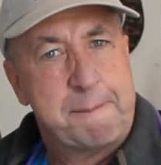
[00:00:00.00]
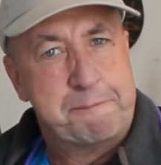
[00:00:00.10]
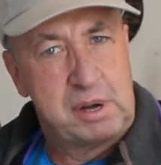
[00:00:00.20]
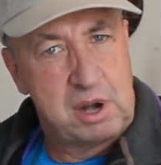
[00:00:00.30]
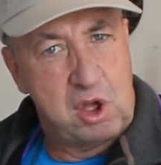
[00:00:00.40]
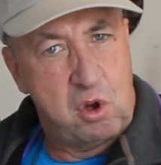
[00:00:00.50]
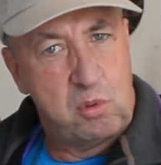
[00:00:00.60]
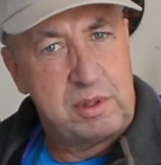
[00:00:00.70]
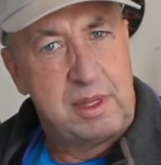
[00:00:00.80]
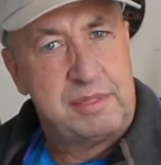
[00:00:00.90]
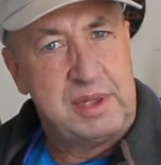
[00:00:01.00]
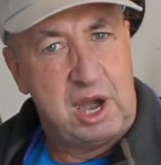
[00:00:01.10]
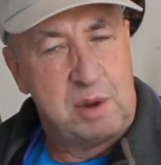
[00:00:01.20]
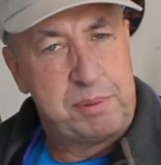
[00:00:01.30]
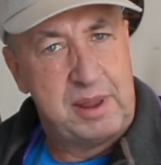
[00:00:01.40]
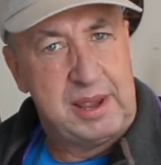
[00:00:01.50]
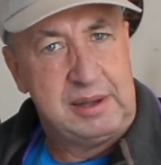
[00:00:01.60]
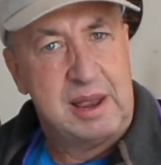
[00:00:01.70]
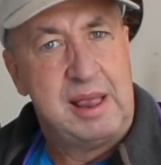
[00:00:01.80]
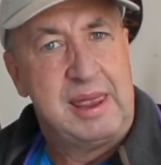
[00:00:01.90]
below the
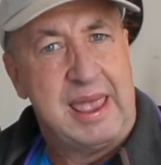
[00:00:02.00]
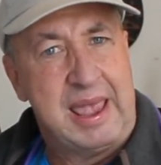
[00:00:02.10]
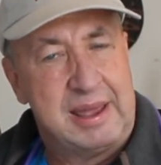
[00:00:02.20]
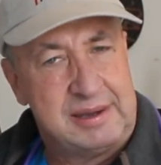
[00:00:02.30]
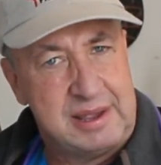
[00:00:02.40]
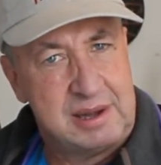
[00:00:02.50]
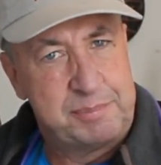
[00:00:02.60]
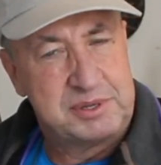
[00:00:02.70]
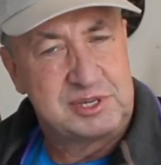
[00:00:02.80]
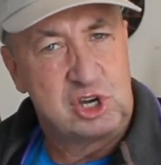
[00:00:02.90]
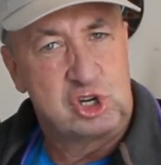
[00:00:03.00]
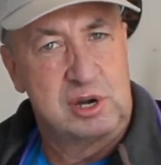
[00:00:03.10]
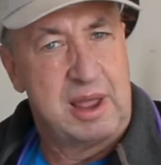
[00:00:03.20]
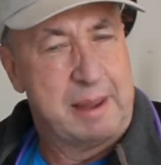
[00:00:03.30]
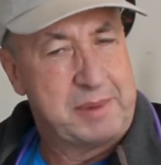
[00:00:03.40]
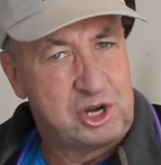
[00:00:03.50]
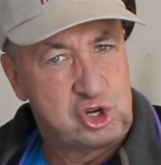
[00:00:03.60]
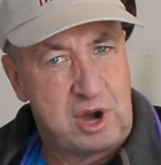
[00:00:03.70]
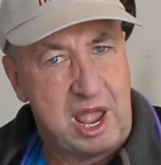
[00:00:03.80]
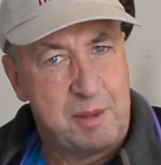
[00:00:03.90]
airplane and in a position, I'm not
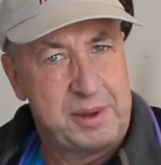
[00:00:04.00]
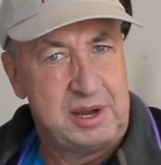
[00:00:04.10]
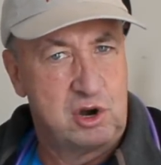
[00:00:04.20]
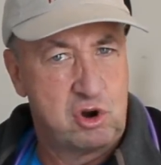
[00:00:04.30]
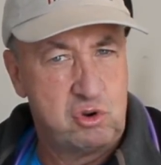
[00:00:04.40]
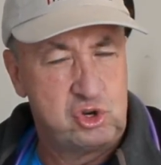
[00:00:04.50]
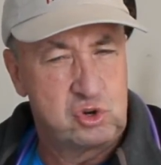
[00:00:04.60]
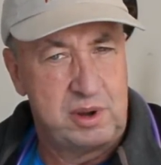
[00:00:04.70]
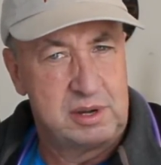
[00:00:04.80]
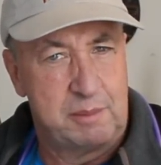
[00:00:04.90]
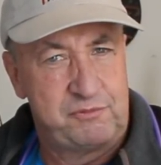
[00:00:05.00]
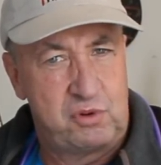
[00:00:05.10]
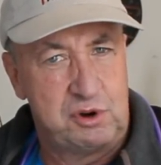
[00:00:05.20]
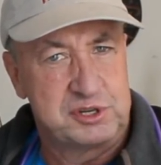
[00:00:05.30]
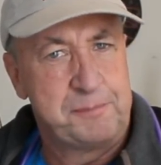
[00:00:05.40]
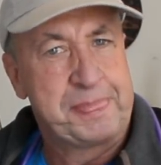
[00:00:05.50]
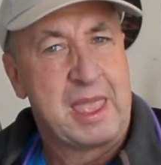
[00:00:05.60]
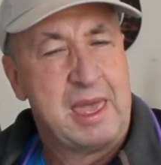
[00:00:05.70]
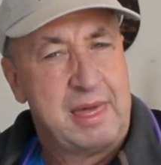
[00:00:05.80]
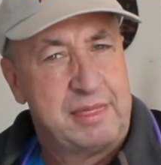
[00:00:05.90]
sure how many or who joined up first.
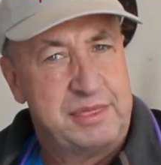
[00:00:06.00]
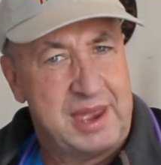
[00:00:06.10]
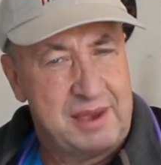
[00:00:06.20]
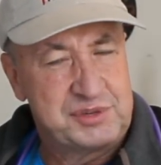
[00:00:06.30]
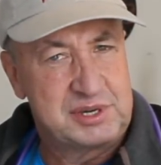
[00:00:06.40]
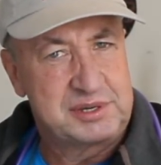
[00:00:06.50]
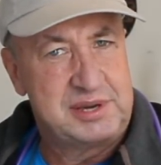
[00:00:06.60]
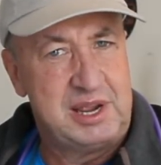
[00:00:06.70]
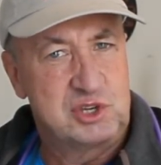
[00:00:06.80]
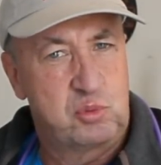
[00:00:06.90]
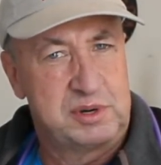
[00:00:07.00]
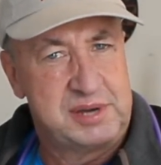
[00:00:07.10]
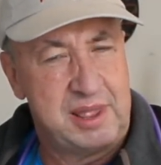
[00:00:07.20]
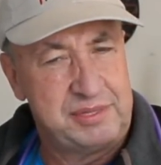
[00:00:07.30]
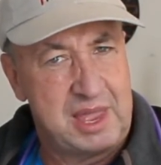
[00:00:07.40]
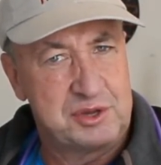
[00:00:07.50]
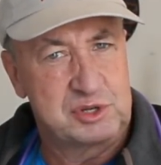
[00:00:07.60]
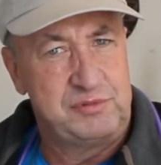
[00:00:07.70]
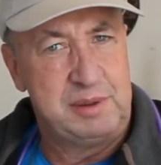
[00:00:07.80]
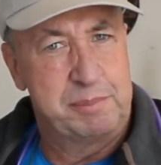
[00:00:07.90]
The F-16s were
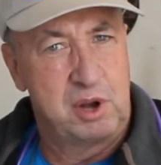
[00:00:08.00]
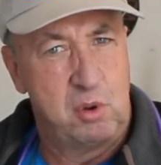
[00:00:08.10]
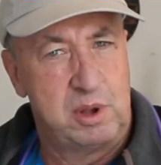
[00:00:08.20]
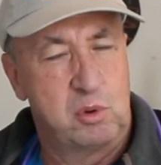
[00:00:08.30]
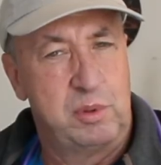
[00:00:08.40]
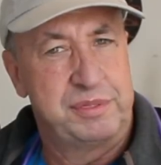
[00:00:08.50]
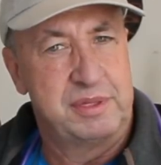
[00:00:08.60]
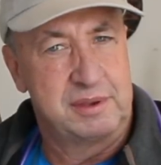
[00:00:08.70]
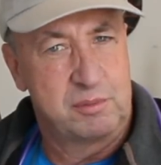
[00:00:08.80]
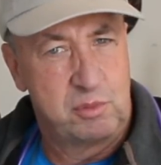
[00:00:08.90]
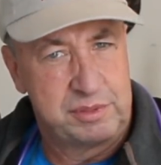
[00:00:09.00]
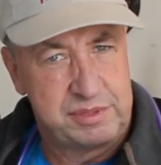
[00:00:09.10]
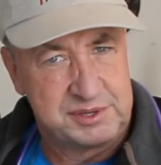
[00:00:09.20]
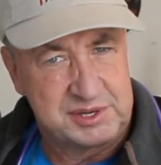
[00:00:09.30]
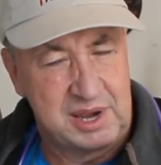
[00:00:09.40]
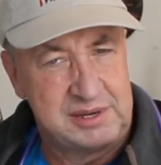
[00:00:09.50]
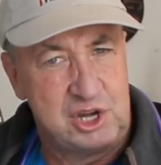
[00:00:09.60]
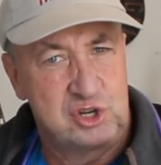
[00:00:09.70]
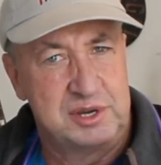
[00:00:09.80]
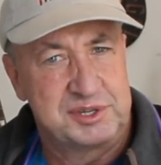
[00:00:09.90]
10,000 feet below it with the
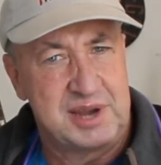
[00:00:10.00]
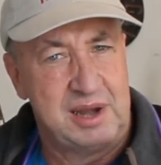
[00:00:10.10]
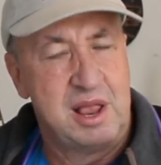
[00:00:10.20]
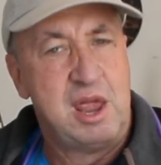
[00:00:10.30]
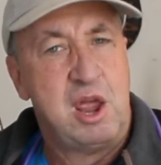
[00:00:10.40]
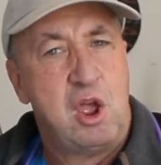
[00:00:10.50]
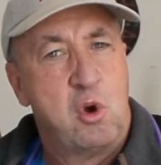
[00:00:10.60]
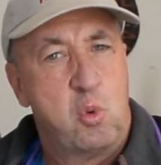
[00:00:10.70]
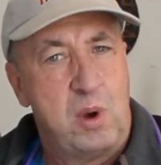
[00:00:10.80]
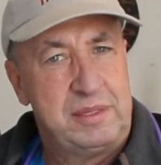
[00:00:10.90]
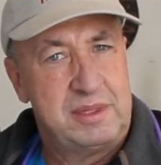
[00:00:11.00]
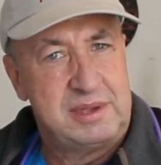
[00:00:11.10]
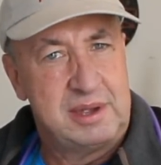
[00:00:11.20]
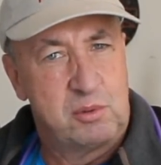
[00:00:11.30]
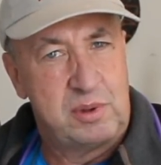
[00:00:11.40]
citation in sight. When the